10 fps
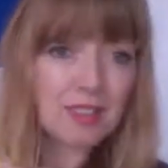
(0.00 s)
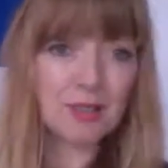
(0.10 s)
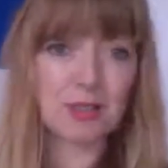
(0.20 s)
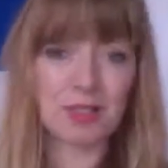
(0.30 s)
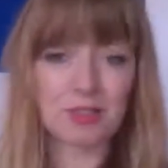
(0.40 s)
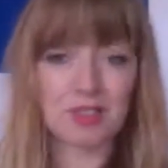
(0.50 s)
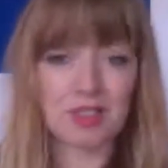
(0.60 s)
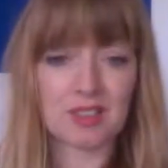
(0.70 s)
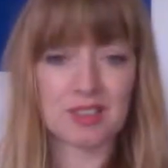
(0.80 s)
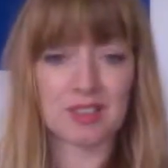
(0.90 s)
which I've tried
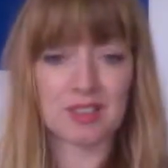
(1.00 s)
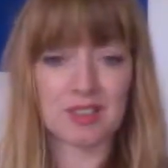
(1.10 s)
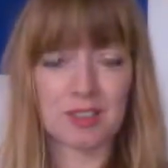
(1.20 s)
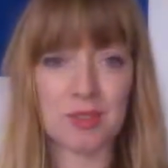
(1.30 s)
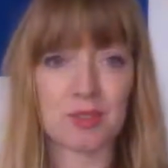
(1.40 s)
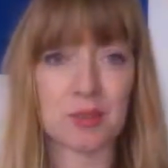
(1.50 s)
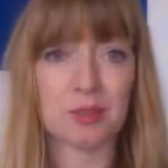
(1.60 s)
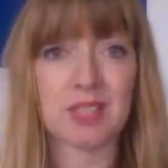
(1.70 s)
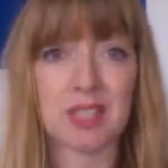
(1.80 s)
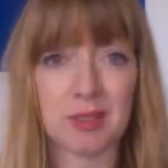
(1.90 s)
to cover up
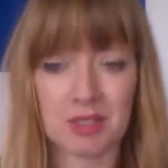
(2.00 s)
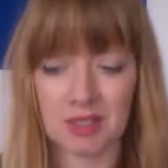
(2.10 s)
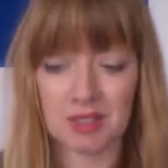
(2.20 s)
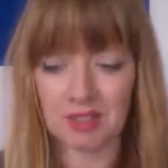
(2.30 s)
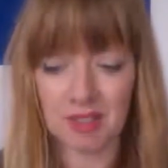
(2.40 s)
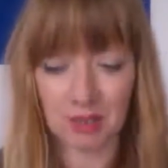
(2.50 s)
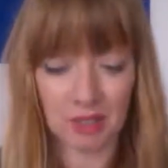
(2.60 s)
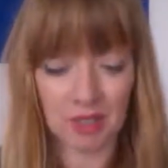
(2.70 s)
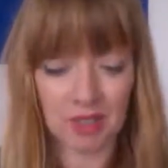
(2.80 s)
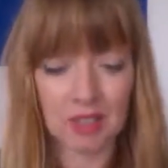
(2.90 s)
today, which didn't really work.
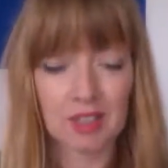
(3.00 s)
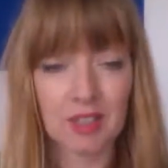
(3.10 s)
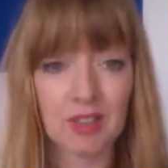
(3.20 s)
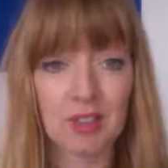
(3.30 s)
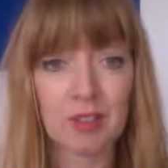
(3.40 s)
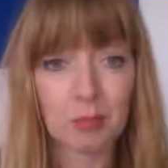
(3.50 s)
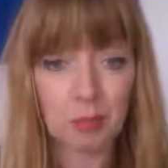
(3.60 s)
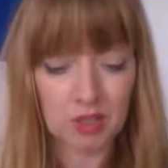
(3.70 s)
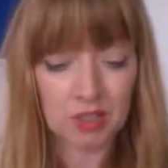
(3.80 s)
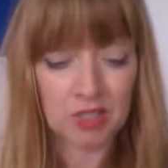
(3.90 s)

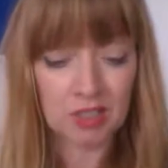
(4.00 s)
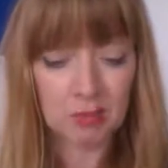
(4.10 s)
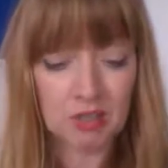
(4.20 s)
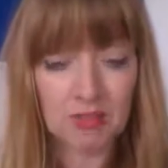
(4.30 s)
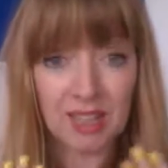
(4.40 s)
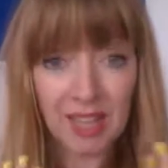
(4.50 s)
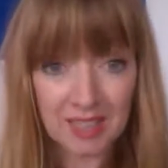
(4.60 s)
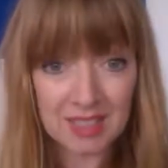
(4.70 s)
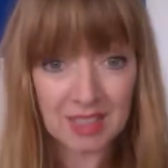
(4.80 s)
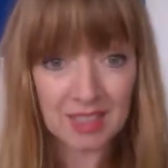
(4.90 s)
But in terms of
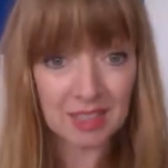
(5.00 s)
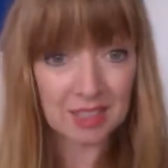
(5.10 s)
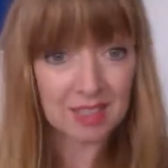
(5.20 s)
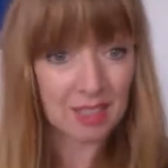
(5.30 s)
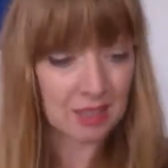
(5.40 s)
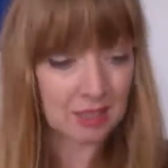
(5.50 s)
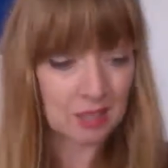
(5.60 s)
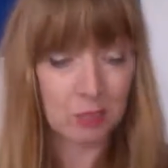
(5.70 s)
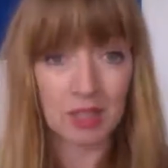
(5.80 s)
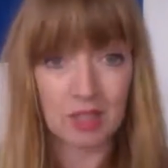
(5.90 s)
lasting, it has lasted
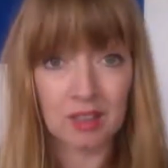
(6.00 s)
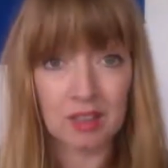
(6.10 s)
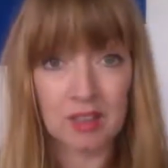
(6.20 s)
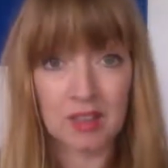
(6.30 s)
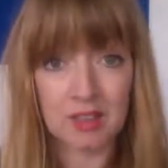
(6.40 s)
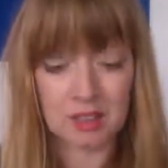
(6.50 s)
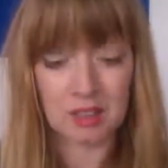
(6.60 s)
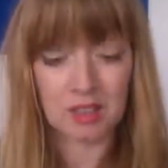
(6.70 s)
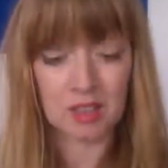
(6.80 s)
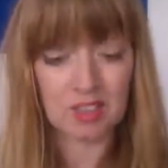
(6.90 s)
well. It's
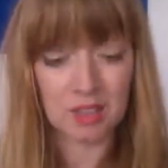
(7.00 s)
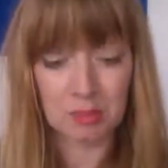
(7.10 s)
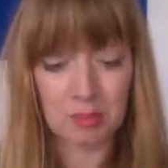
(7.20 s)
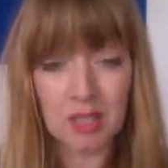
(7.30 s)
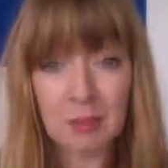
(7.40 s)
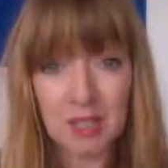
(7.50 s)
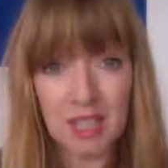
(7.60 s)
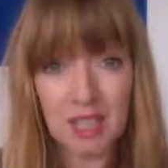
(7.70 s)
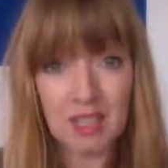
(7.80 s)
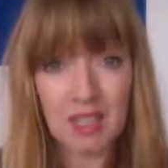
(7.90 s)
only chipped minimally
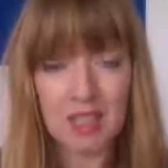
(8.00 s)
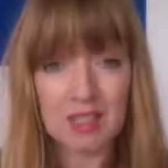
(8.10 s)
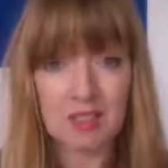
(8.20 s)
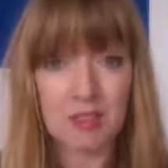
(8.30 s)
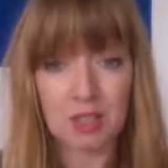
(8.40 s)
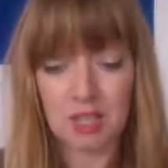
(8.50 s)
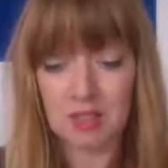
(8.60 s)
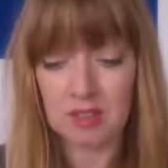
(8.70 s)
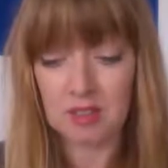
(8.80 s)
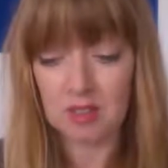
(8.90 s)
in the last 2
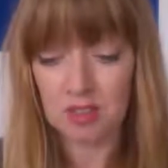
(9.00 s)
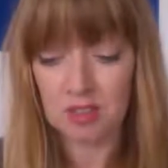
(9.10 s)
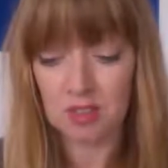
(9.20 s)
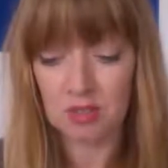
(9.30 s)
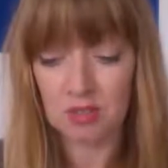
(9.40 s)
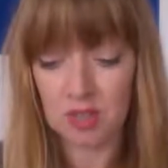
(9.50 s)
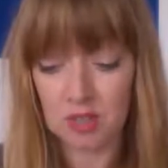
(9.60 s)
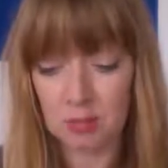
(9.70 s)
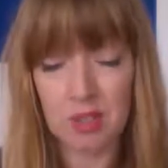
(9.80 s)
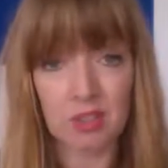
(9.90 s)
days, so that's
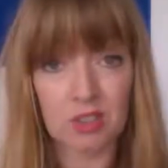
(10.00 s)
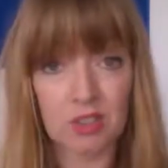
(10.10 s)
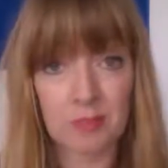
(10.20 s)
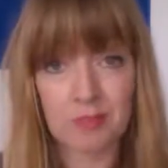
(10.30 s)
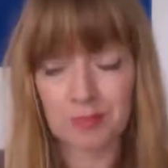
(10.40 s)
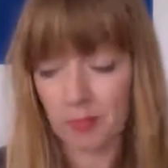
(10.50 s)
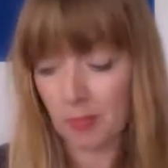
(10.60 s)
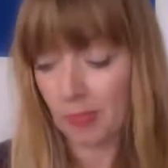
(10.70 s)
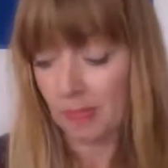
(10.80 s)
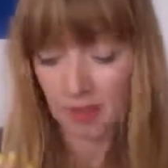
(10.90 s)
pretty good.
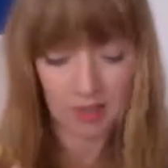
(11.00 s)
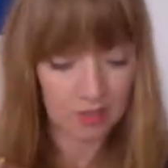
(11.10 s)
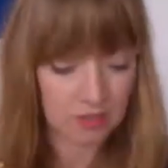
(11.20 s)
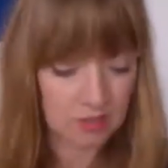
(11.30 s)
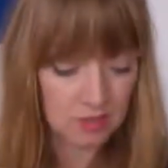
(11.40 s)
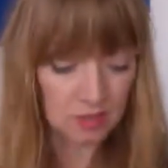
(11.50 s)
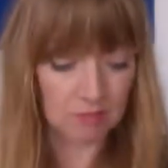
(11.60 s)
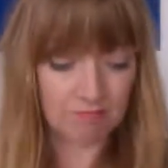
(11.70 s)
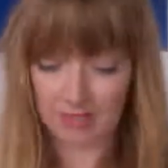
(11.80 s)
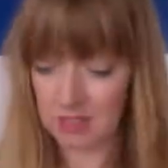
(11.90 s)
So
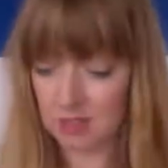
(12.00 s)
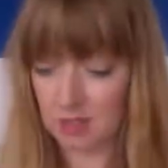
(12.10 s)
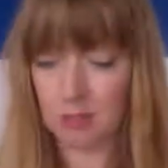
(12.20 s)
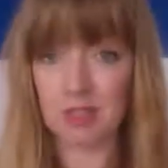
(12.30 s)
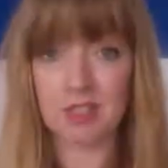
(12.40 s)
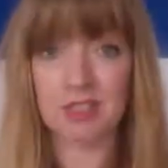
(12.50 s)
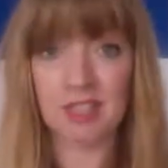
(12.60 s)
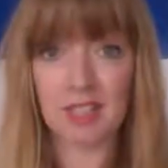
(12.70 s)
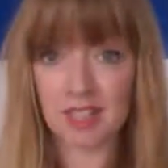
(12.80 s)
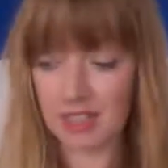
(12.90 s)
that's another product I
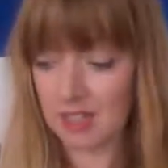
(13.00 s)
like.